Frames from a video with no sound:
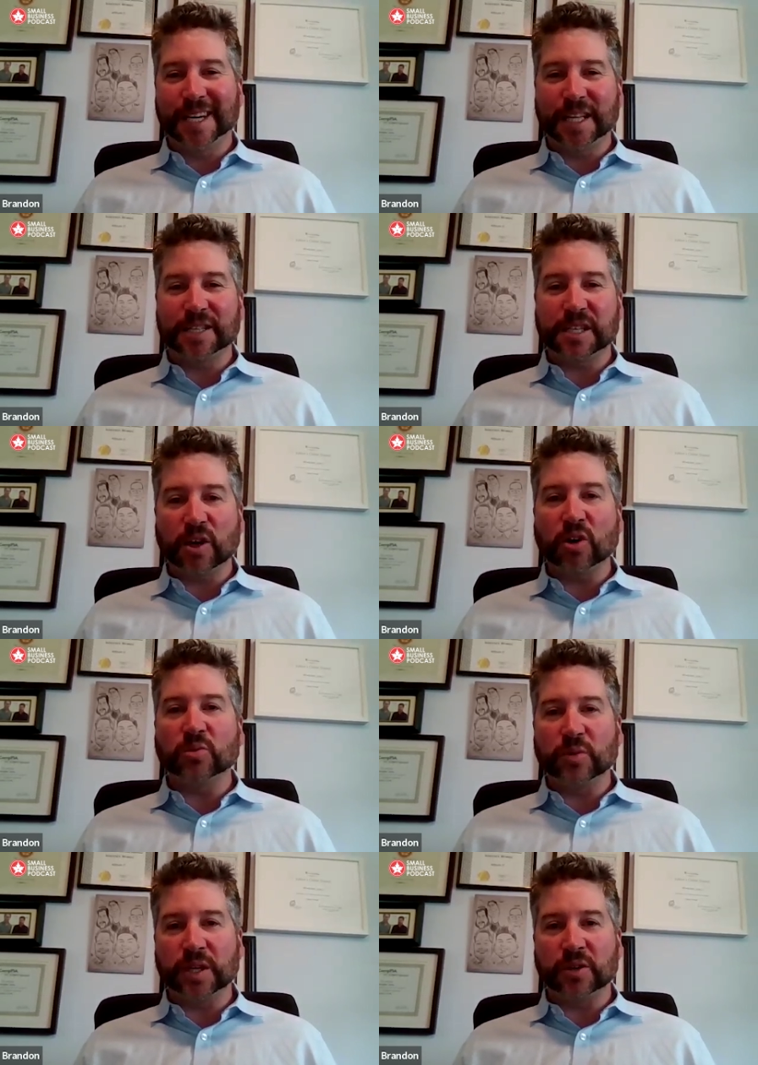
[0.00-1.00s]
And they say,
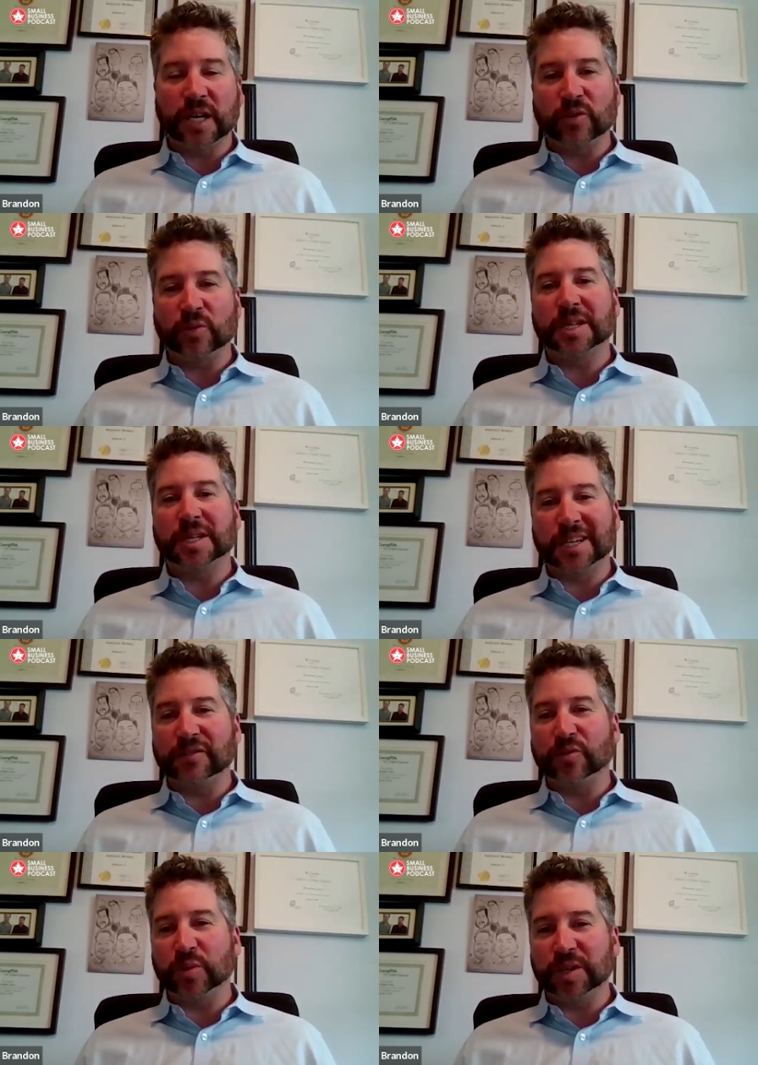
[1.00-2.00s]
oh, we don't have it written
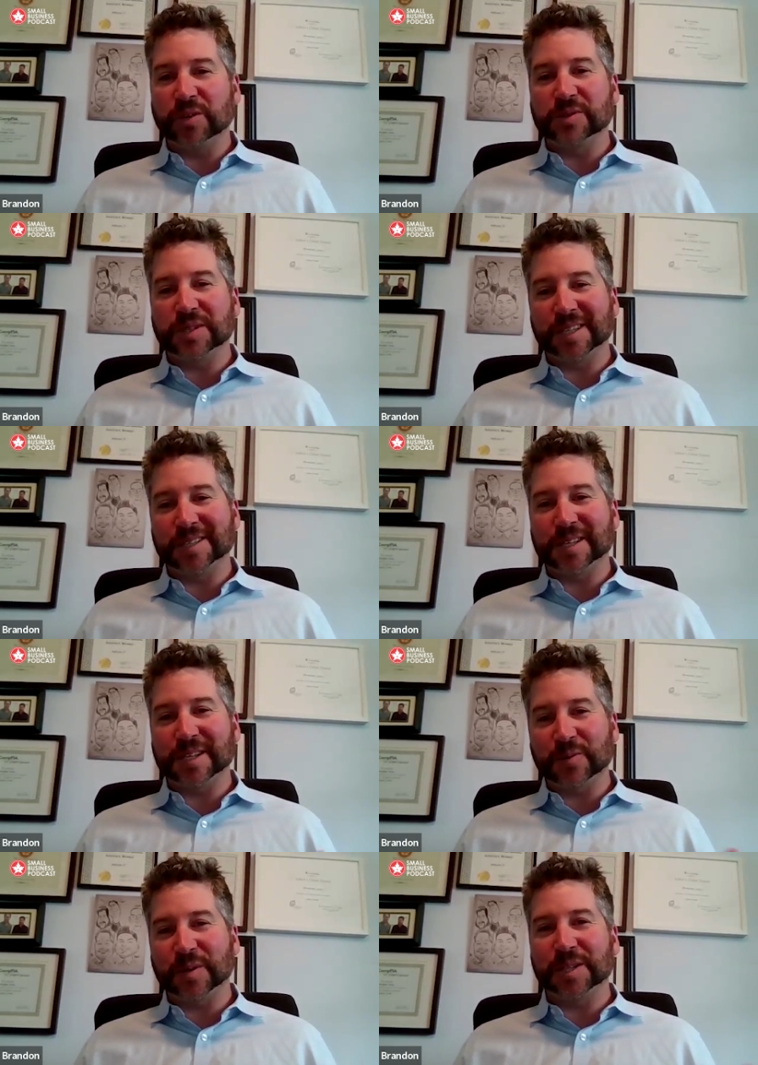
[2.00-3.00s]
down. Everyone knows it. And it's
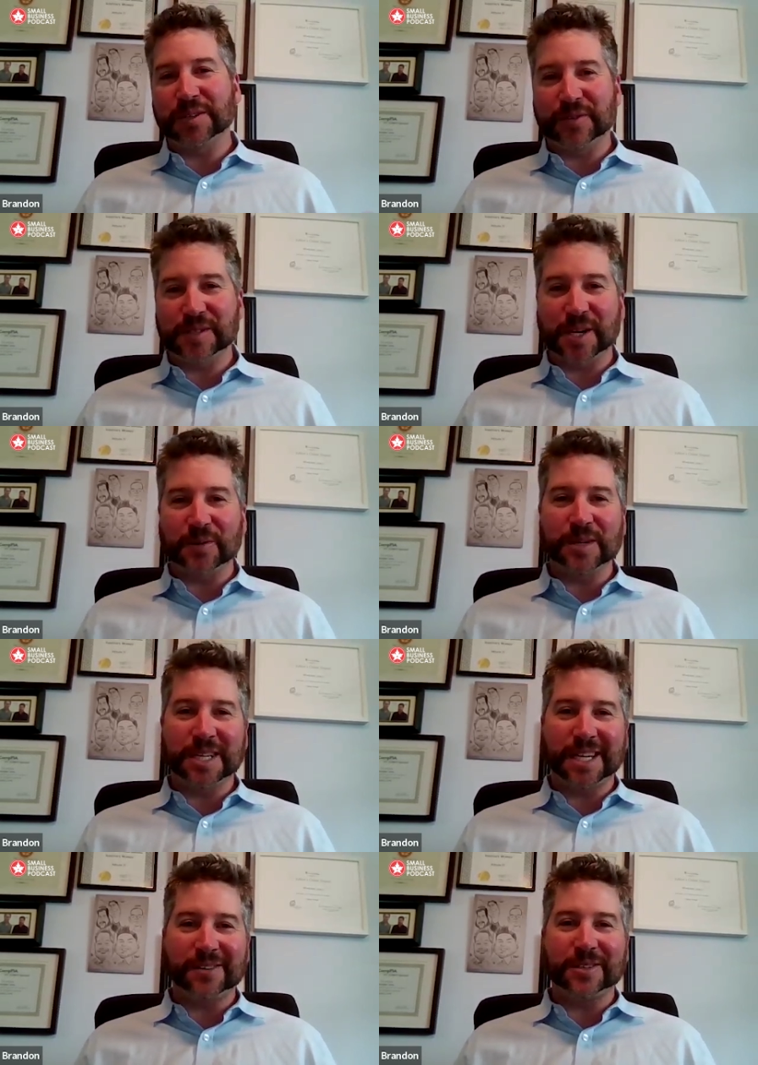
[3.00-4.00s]
like, well, if it's not
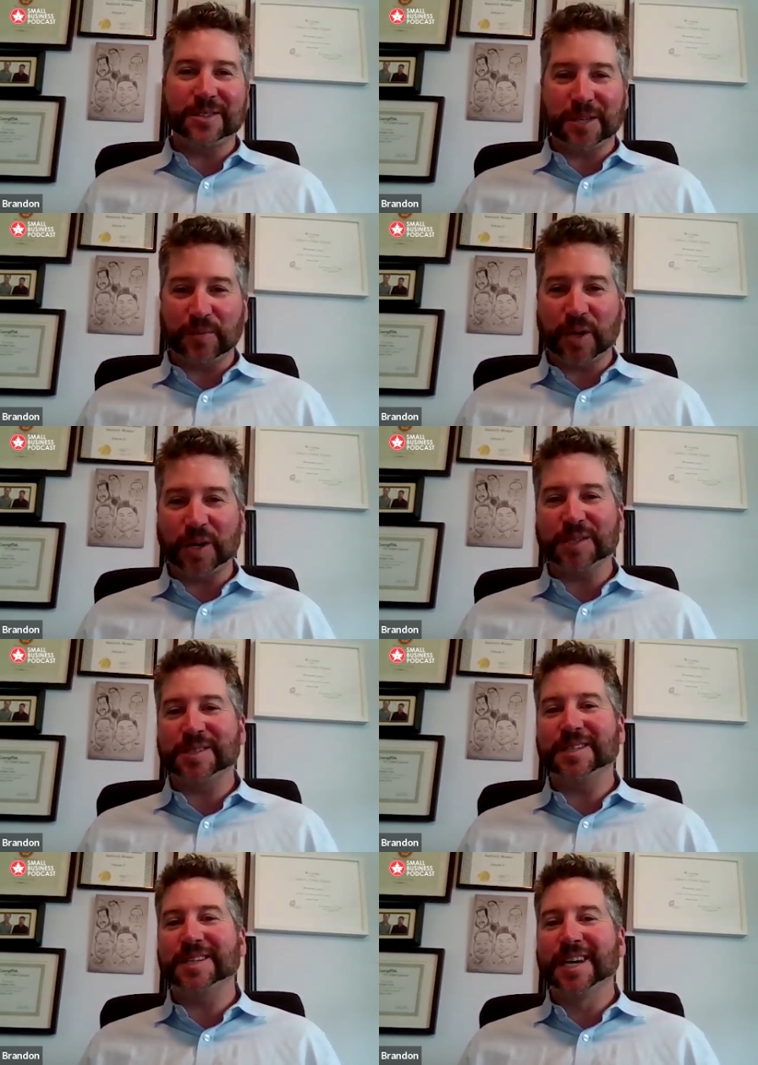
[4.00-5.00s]
written down, it's not a
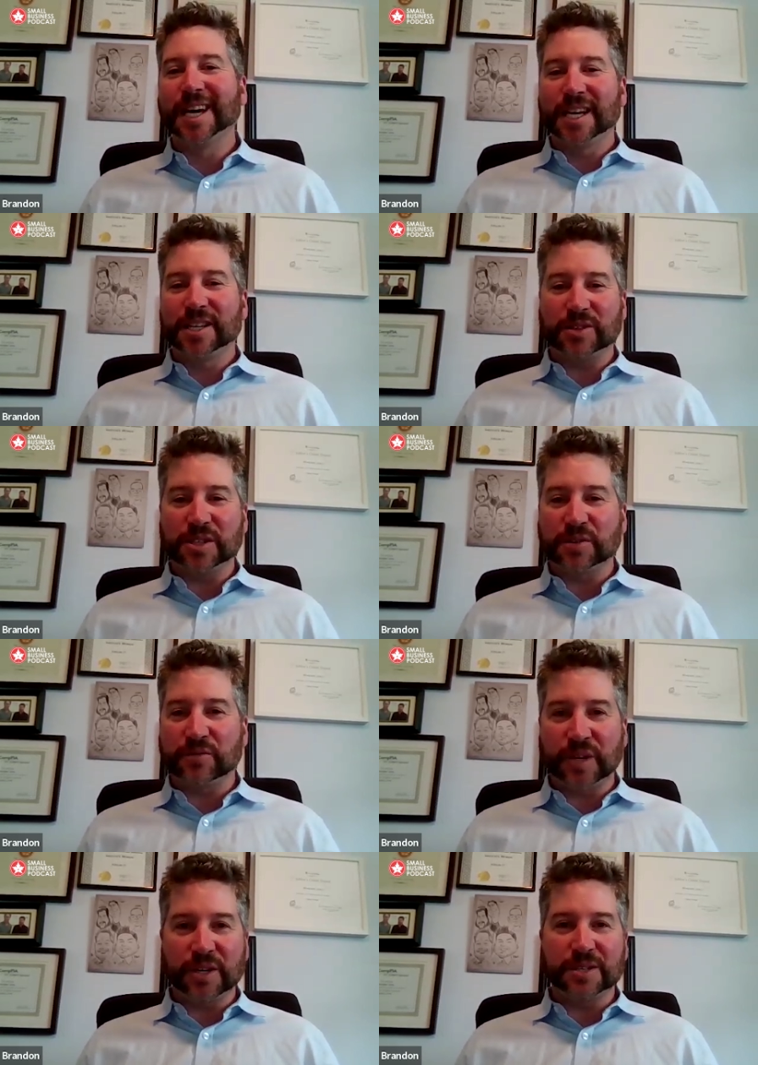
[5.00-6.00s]
policy. So these are
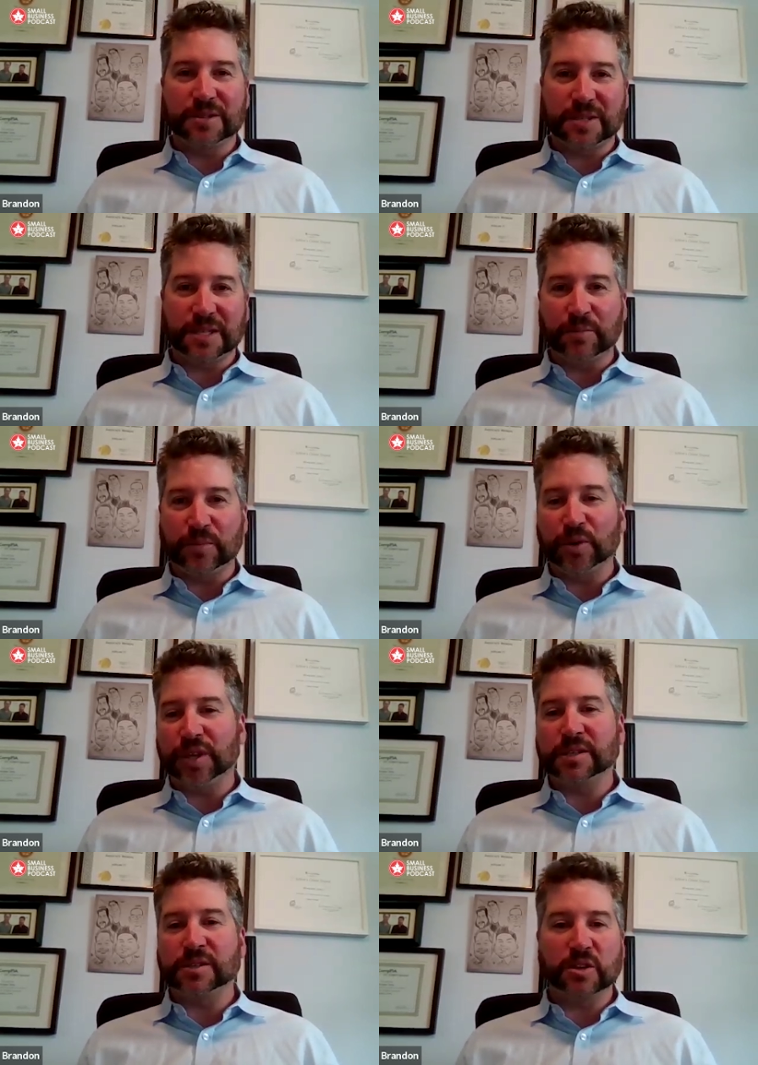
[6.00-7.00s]
very simple
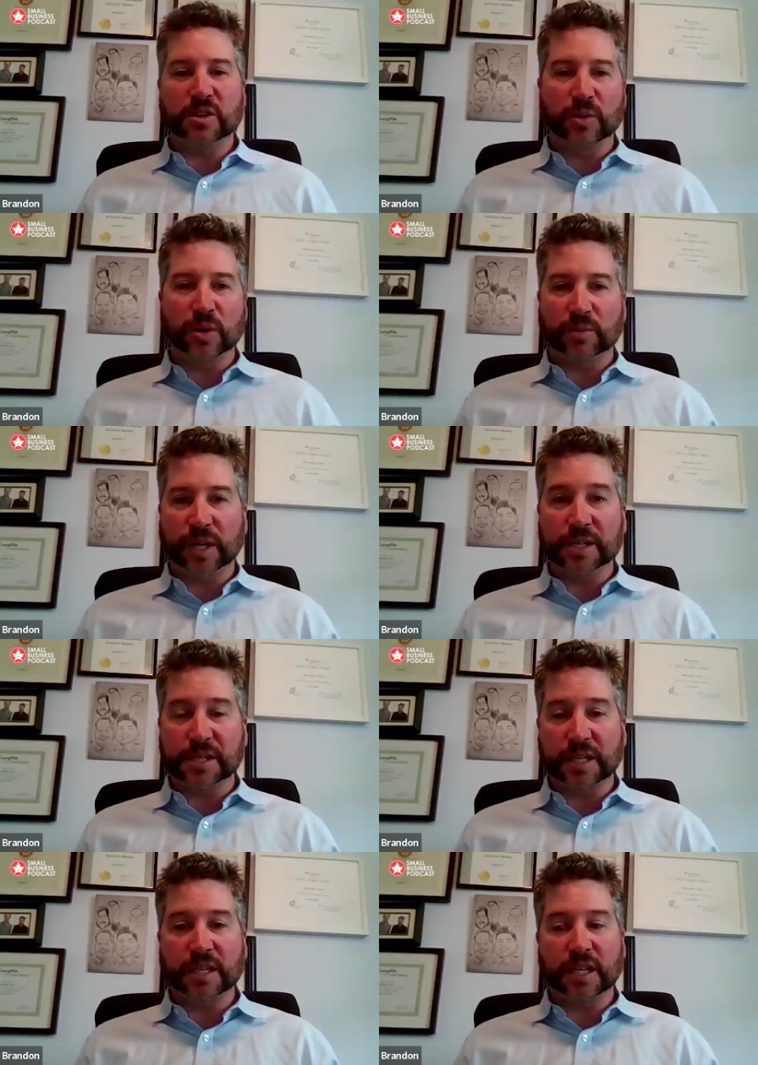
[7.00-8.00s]
things that you can put in
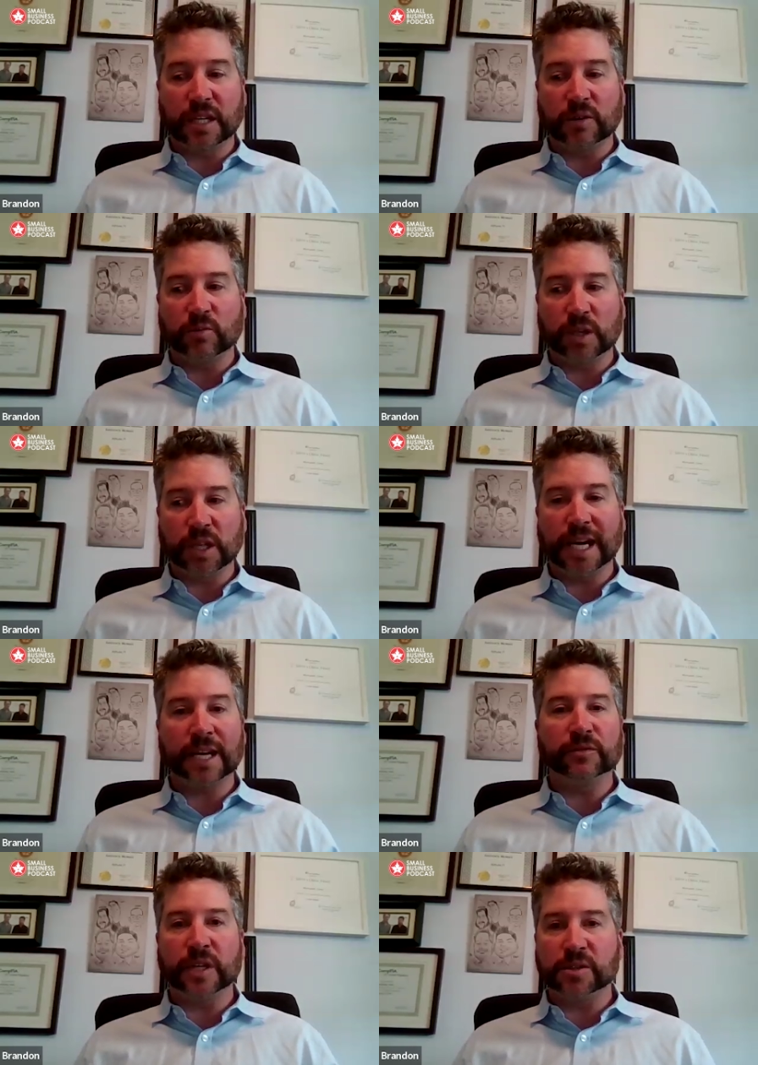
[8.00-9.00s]
place, and it, and it really
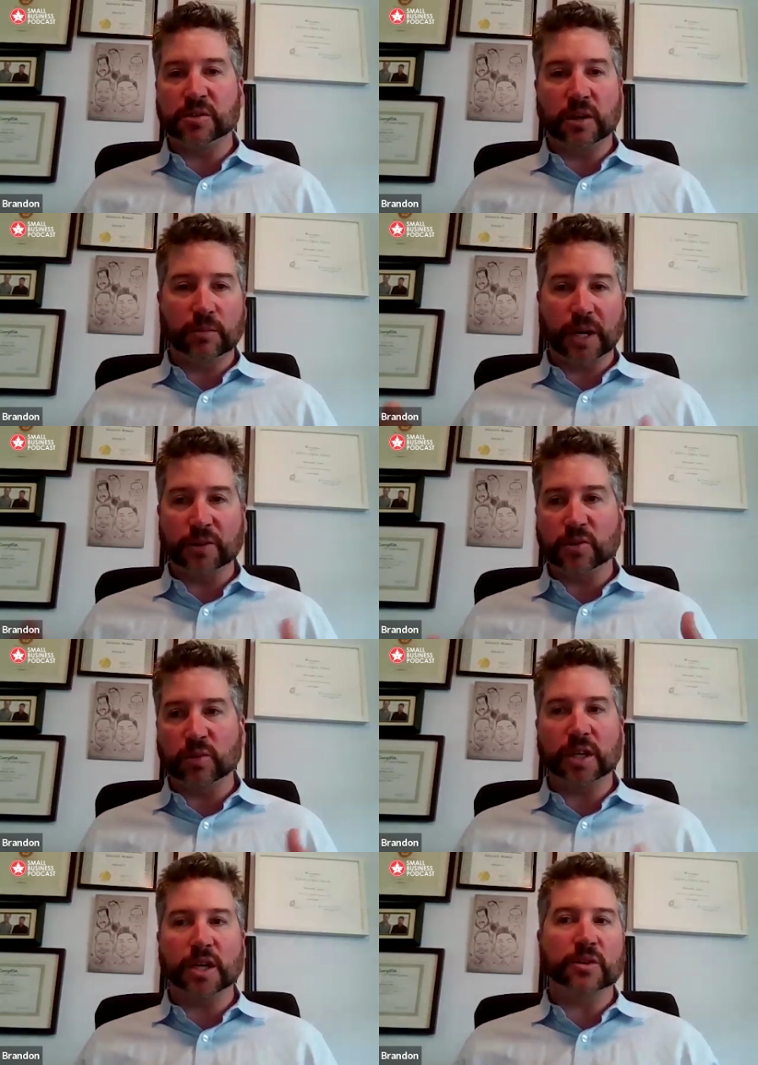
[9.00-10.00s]
elevates you compared to
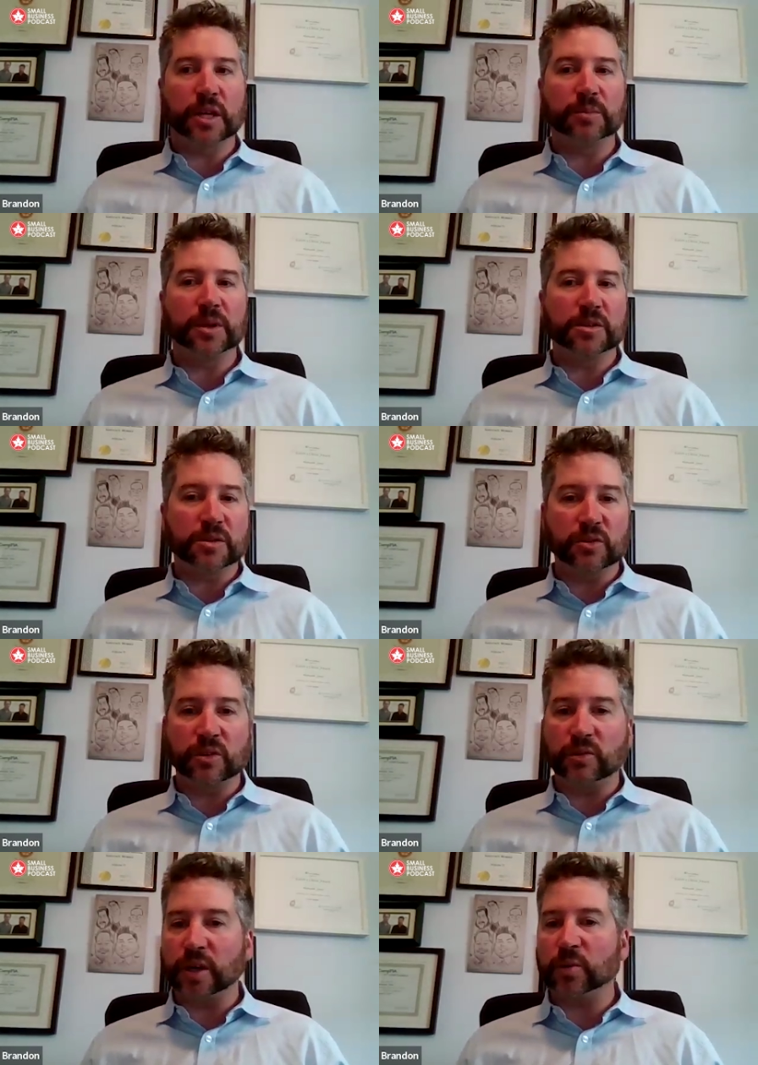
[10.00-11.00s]
what other companies are
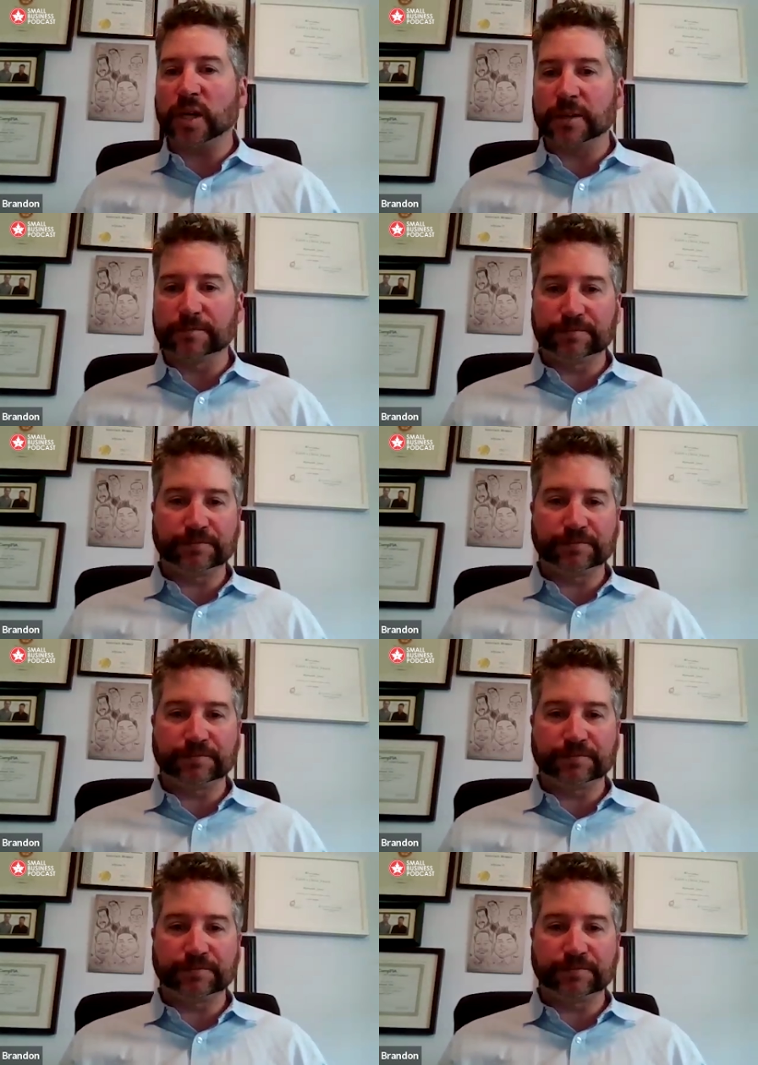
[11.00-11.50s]
doing right away.